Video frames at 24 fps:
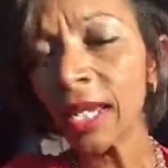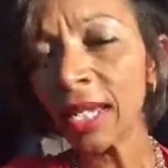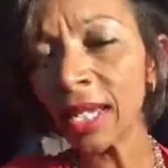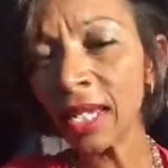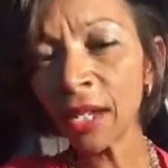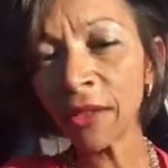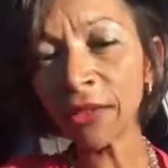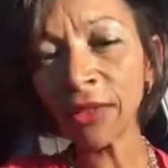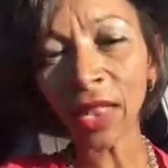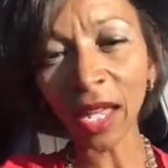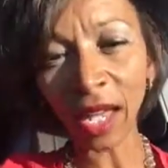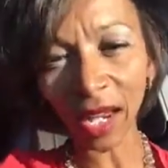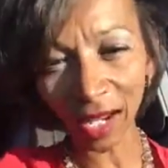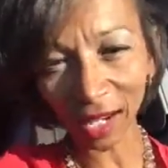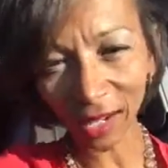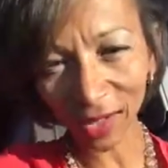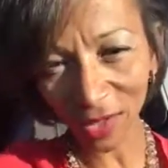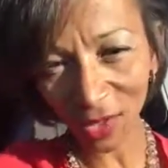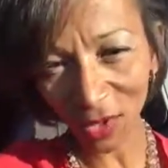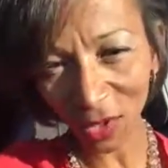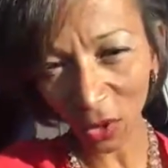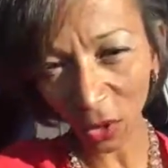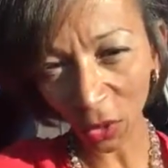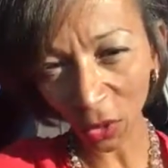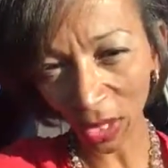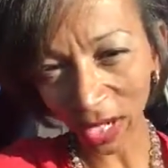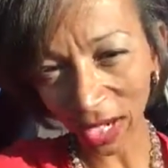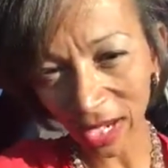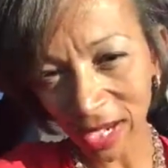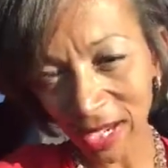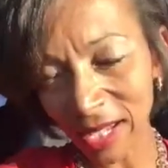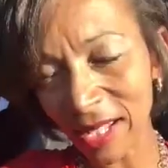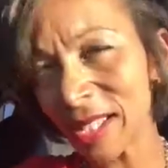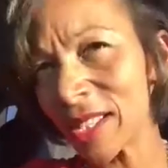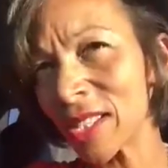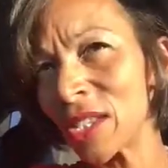If the answer
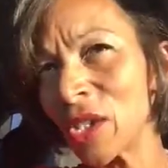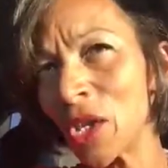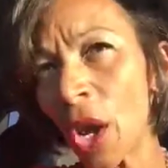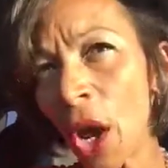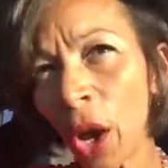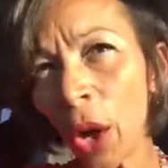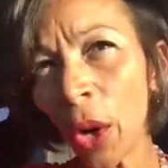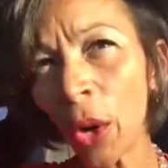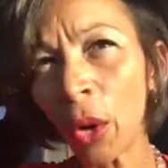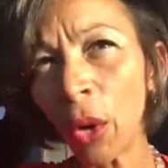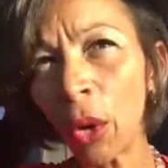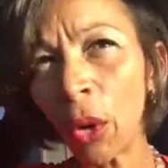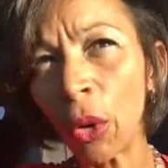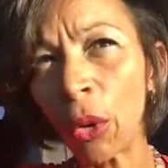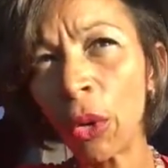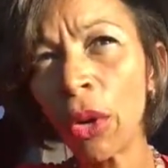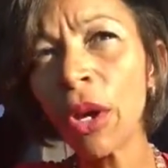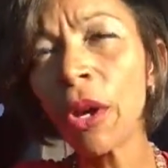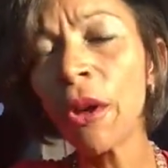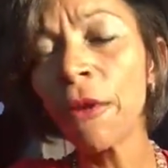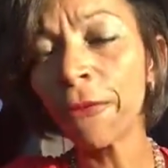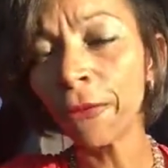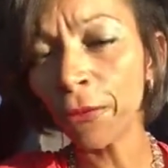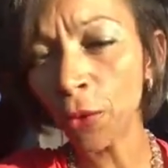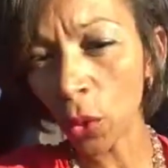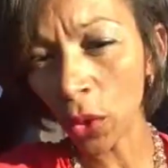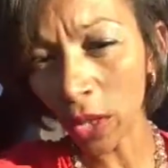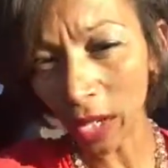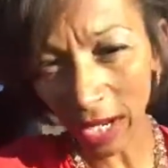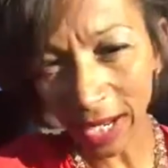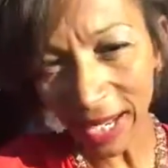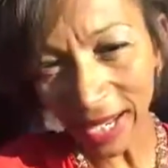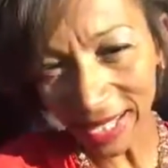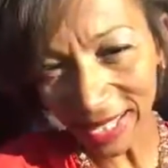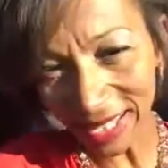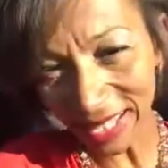is no,
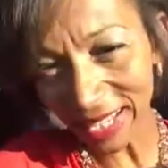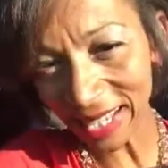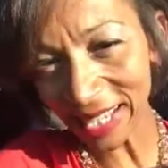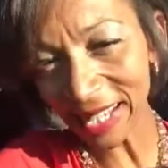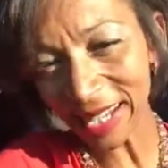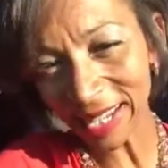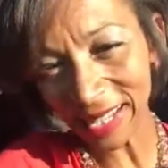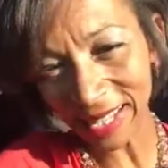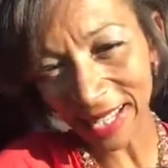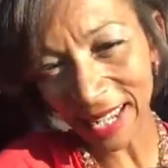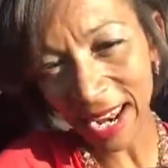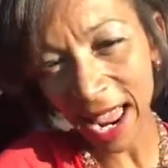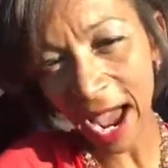for us it is